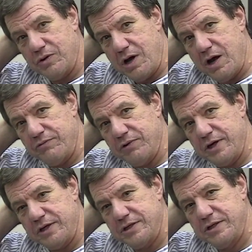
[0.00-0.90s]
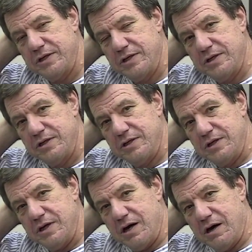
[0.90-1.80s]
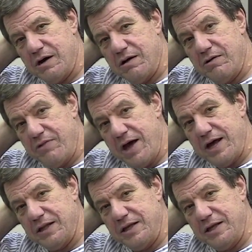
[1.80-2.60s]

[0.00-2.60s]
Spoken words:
conflict. That